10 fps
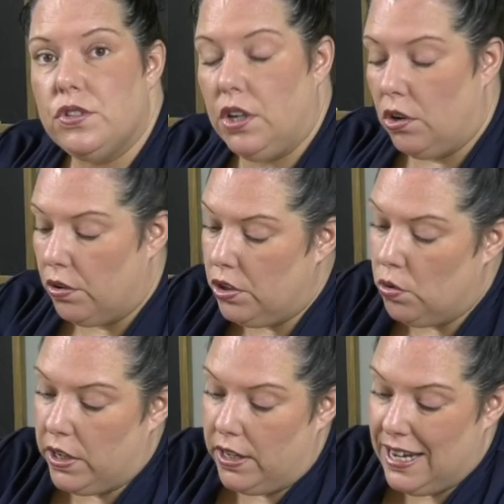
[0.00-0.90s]
So
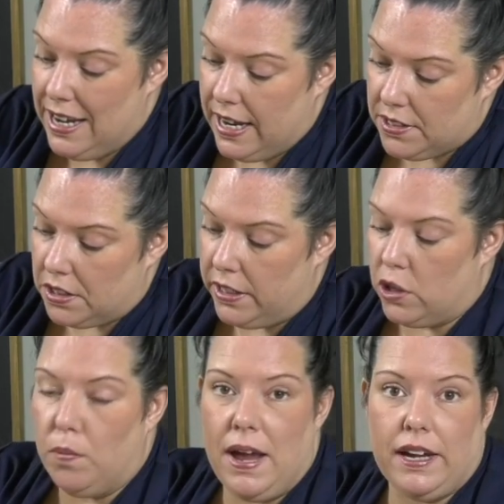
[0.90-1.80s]
you could easily
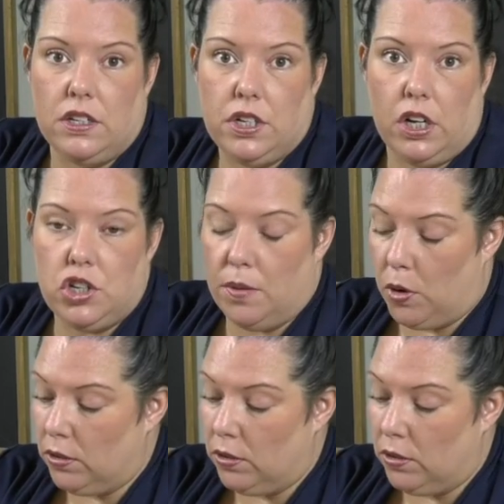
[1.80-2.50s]
go back and touch up.